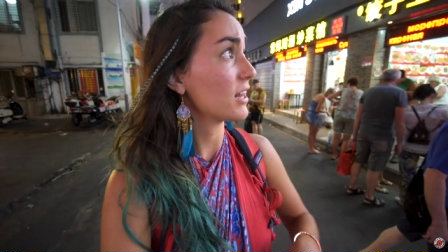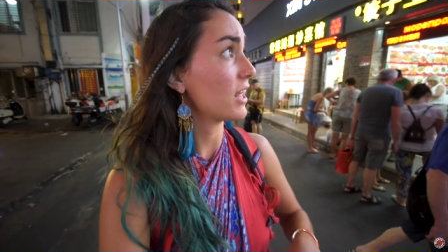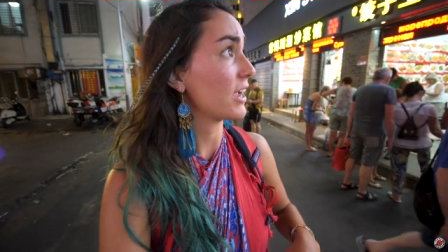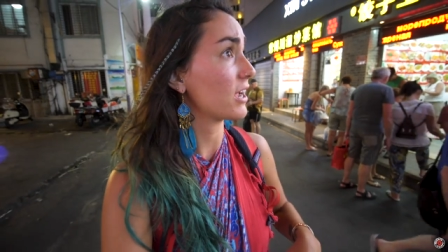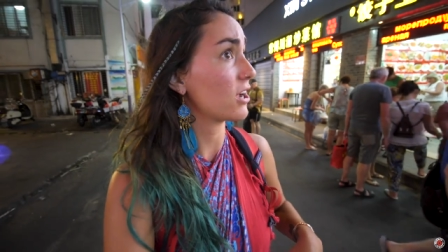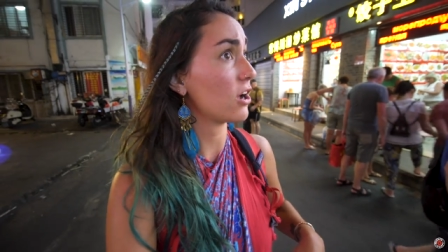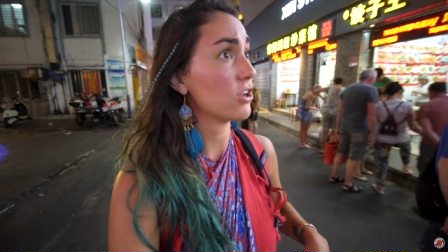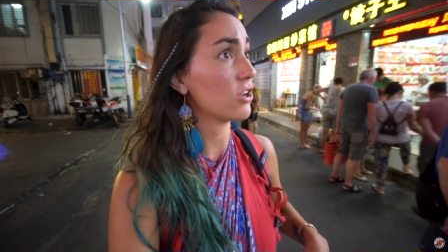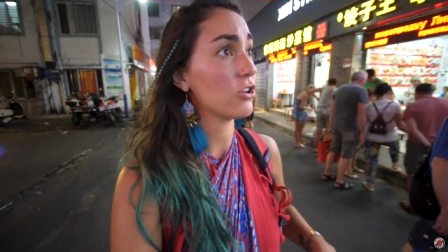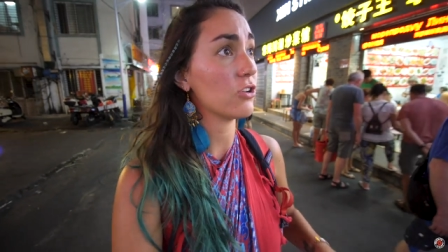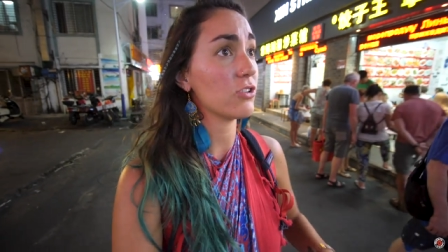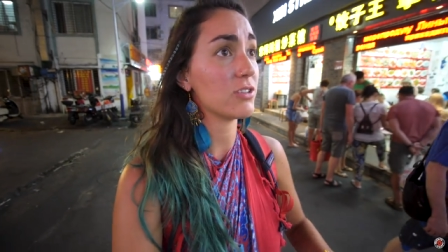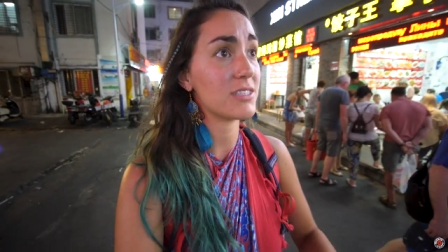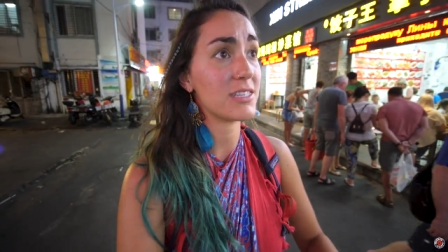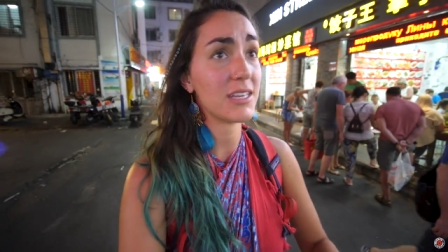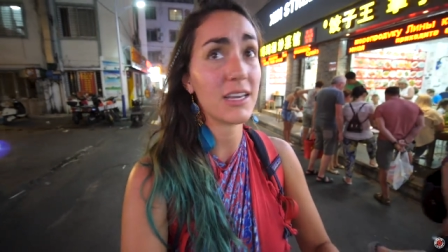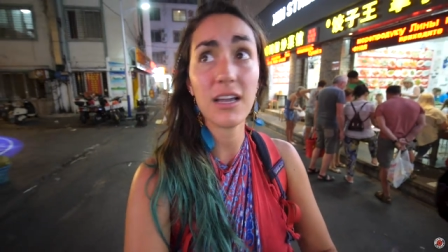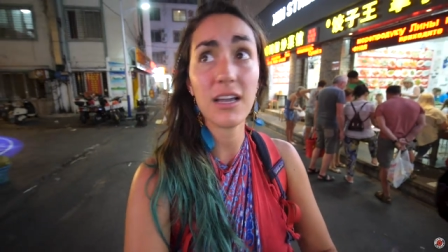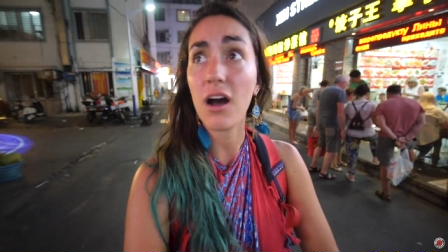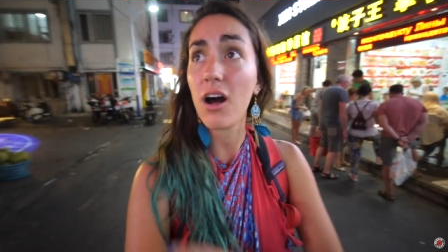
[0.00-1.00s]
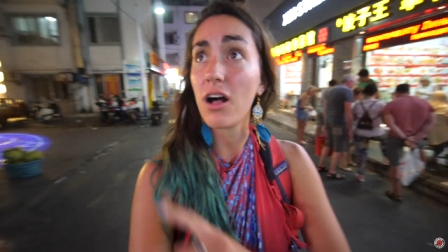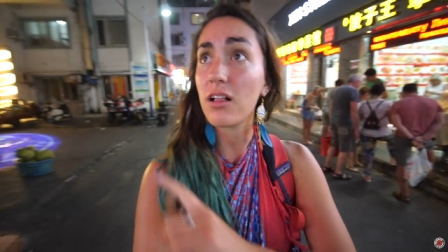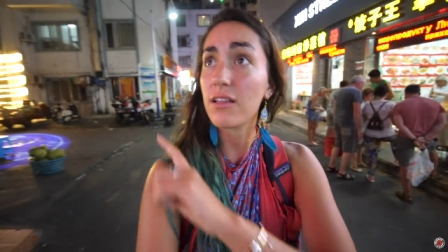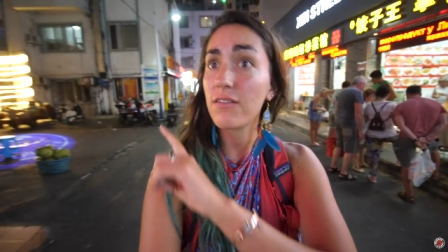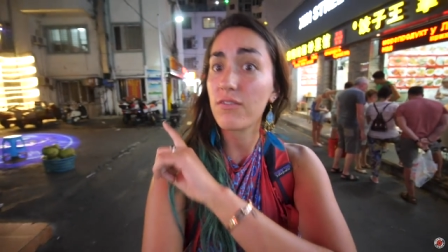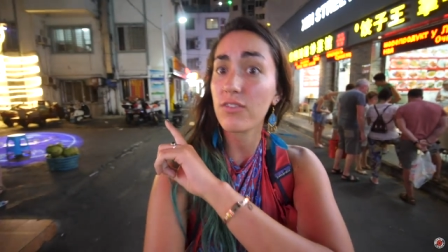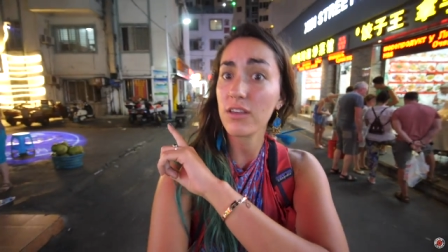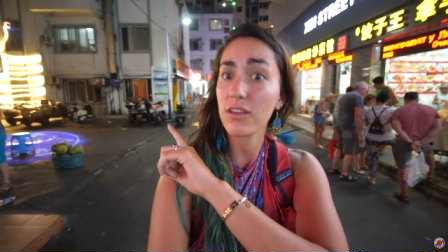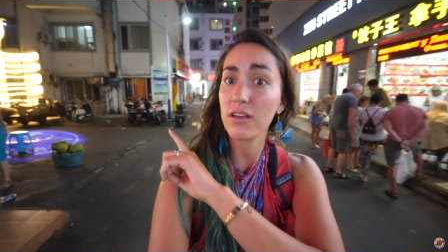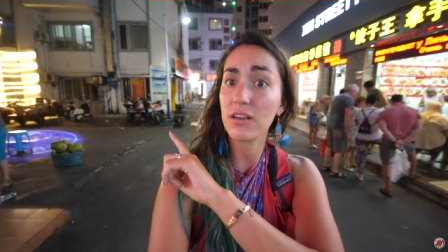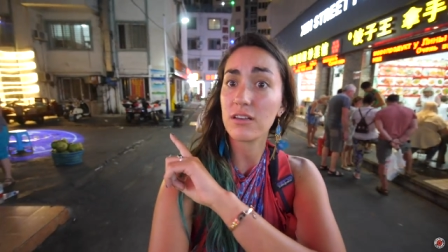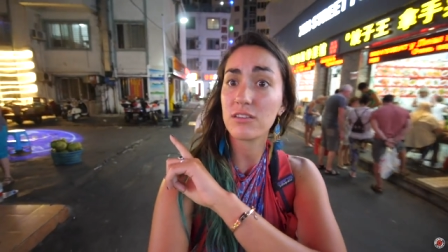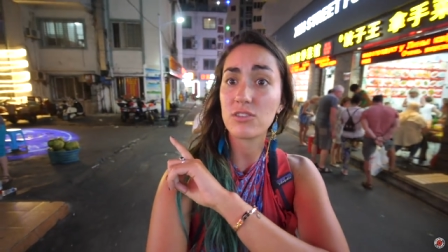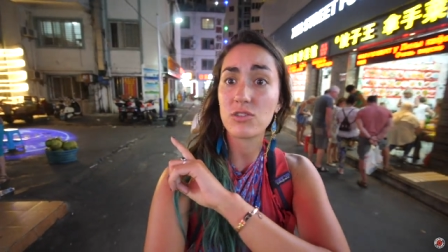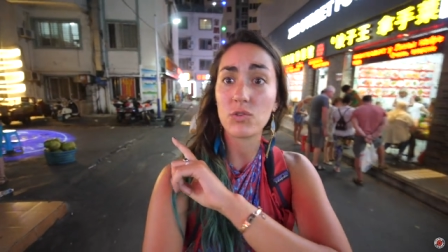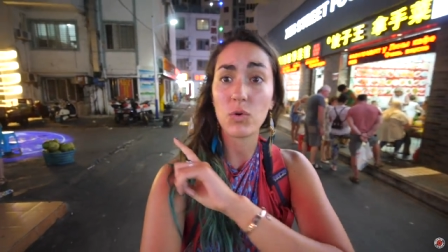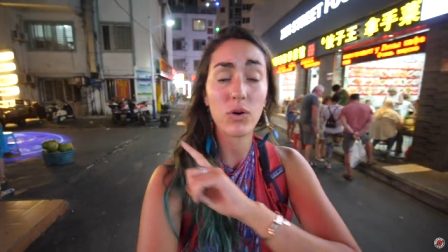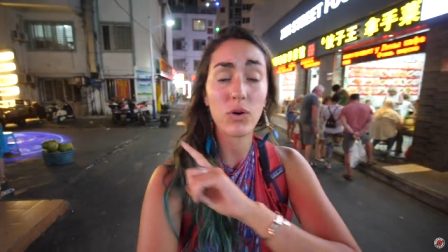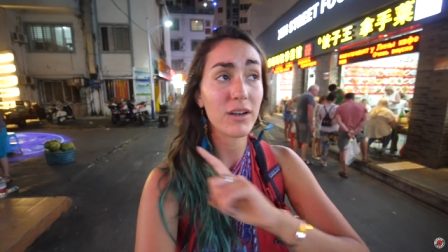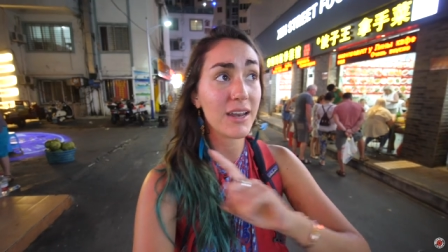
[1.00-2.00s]
like, you'll see all of the
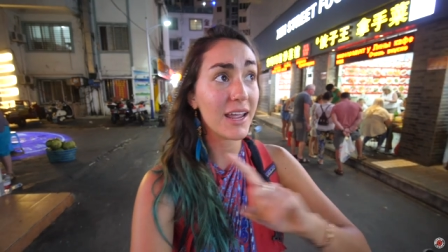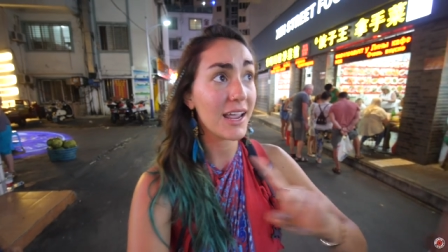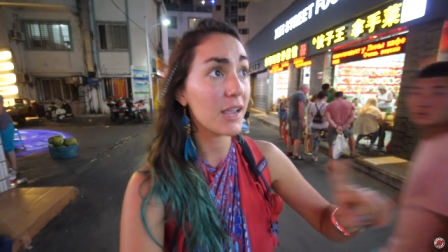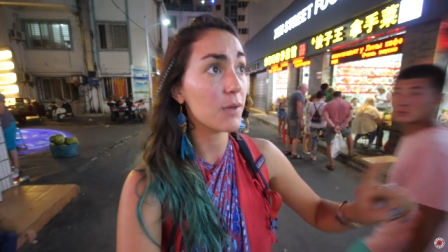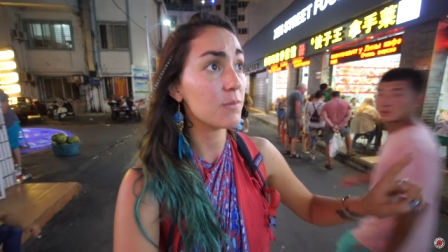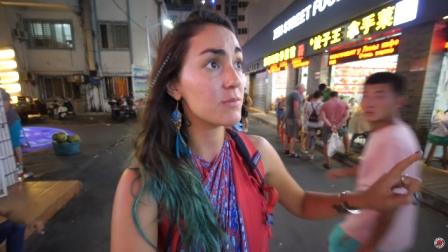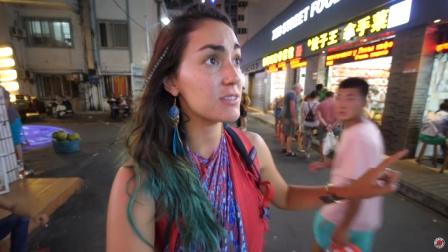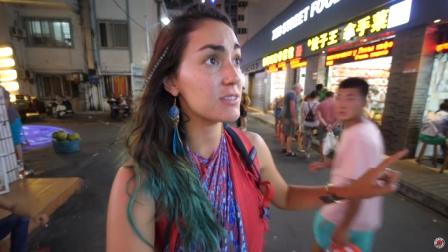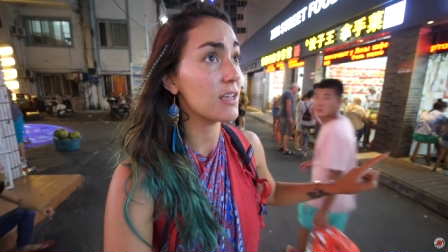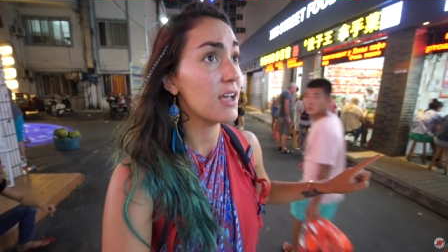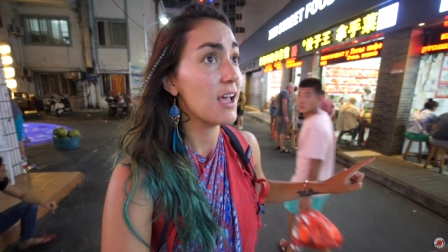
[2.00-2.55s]
store names.